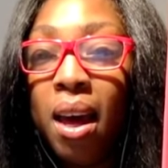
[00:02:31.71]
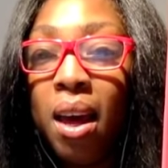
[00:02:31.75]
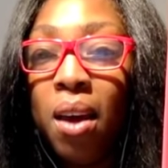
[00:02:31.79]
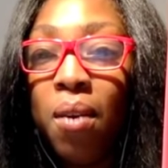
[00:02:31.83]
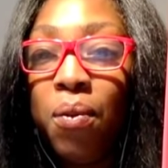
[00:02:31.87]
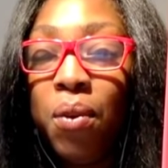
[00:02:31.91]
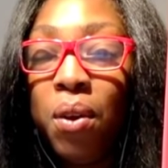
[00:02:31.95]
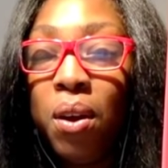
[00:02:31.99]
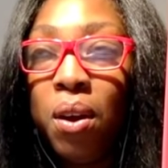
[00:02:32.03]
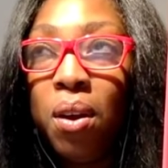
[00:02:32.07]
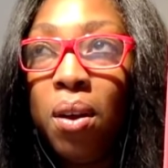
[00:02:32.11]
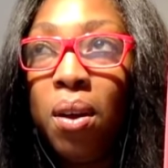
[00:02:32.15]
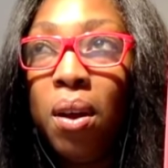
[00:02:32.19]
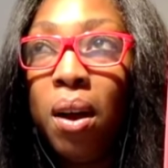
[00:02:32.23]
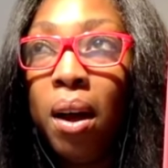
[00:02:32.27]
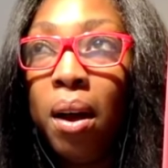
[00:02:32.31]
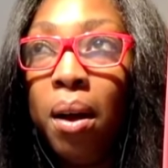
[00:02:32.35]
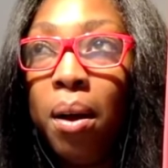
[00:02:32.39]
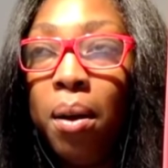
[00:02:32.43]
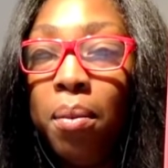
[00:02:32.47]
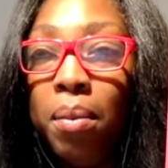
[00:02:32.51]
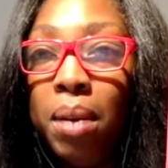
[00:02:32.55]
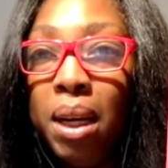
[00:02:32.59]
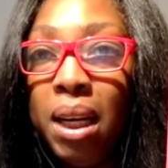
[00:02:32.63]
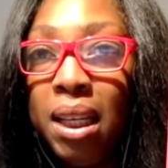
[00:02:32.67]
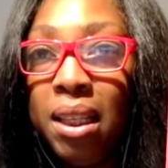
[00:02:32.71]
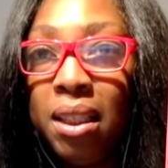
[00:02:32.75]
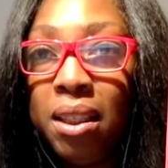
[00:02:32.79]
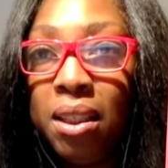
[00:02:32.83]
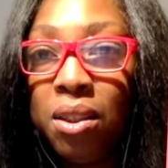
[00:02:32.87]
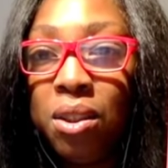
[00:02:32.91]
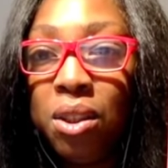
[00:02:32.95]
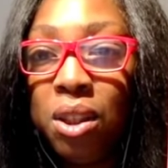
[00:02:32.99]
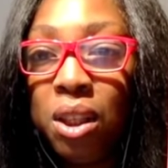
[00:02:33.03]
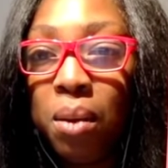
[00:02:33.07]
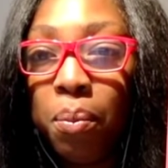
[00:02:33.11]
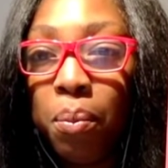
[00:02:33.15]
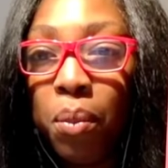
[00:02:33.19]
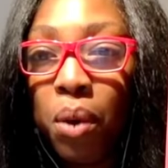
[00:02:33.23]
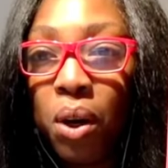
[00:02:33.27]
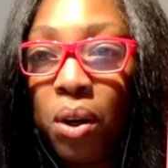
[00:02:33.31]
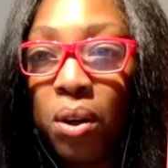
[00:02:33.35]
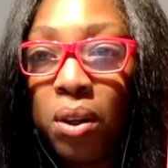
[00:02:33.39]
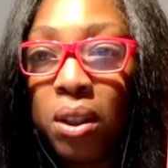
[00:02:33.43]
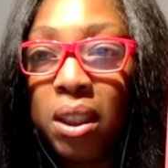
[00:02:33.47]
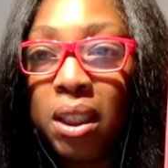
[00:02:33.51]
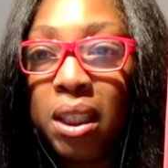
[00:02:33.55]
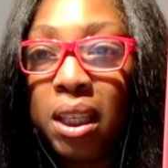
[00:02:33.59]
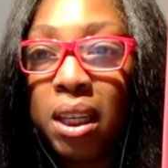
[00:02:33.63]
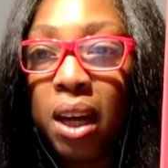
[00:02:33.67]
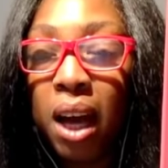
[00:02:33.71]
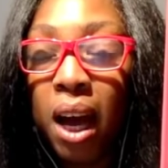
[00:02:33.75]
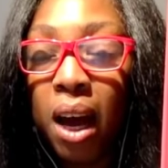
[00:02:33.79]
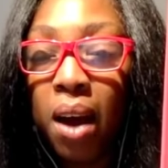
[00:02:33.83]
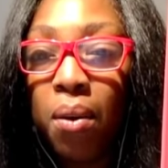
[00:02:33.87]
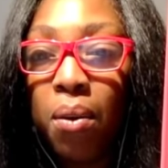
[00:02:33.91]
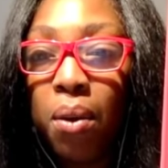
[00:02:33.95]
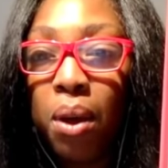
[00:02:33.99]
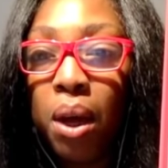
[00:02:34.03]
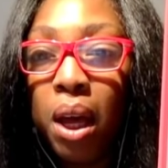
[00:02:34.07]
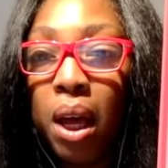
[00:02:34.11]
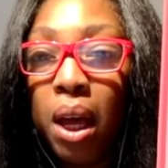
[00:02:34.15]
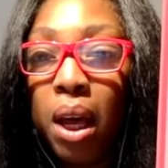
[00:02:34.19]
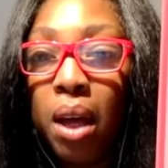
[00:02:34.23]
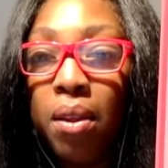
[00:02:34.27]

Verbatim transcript: if you listen to the monks and how